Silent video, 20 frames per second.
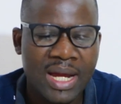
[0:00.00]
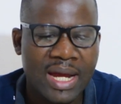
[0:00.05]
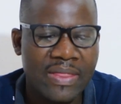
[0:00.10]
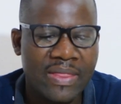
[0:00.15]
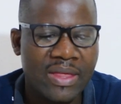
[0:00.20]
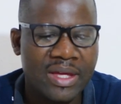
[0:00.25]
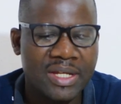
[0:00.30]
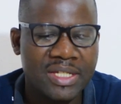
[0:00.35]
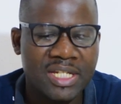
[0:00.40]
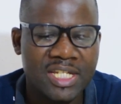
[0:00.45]

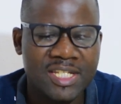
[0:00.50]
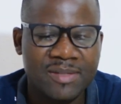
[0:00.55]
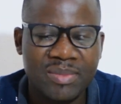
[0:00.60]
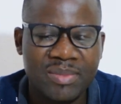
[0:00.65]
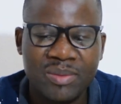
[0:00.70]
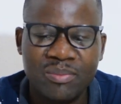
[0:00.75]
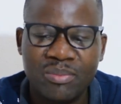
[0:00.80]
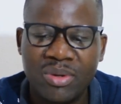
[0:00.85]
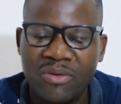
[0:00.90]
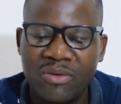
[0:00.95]
and then it has
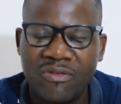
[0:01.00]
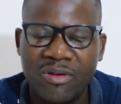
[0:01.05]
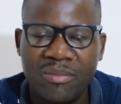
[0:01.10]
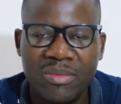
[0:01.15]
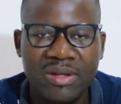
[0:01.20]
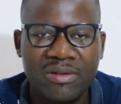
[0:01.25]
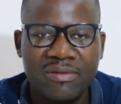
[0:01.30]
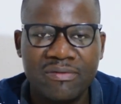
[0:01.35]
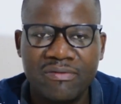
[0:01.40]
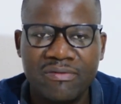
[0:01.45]
been
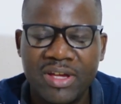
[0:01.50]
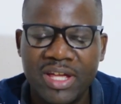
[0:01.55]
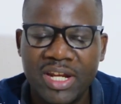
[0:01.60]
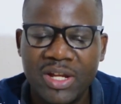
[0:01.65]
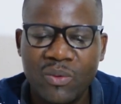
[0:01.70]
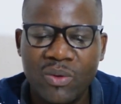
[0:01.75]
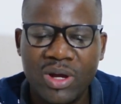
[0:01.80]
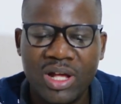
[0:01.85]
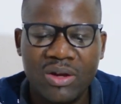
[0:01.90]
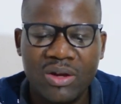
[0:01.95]
performing
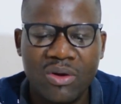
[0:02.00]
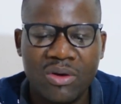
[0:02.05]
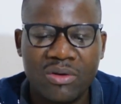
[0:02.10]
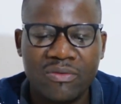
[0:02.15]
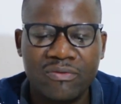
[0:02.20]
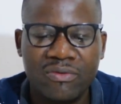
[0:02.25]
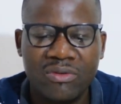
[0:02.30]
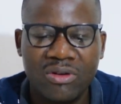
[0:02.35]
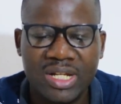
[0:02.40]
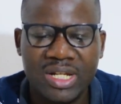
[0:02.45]
very well or
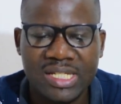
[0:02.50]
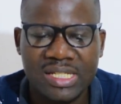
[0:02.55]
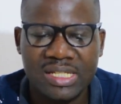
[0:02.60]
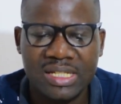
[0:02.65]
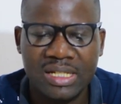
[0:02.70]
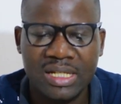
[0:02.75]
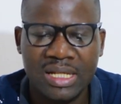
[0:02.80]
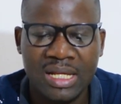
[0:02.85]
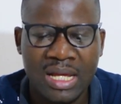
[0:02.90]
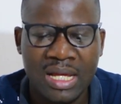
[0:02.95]

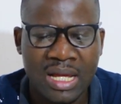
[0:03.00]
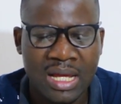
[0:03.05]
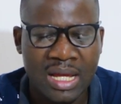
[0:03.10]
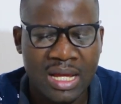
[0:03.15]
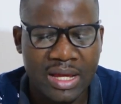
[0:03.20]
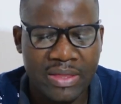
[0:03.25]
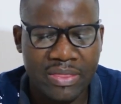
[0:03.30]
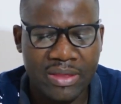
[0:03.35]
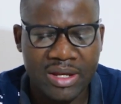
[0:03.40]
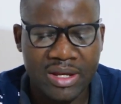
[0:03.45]
flawlessly.
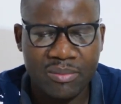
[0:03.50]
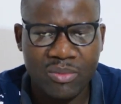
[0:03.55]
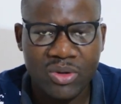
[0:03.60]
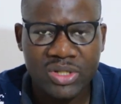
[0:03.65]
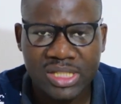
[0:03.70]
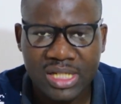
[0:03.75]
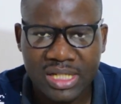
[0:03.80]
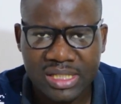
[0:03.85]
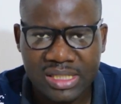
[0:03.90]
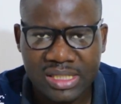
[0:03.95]
And then in
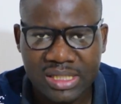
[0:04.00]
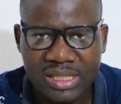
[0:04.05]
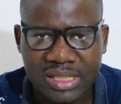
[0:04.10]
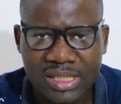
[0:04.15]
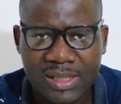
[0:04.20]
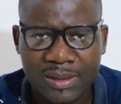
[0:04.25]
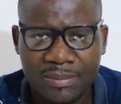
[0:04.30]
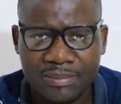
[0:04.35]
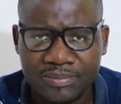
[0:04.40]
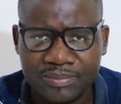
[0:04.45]
most
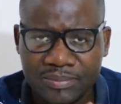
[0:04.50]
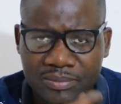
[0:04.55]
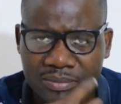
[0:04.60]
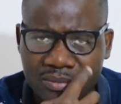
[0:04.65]
cases,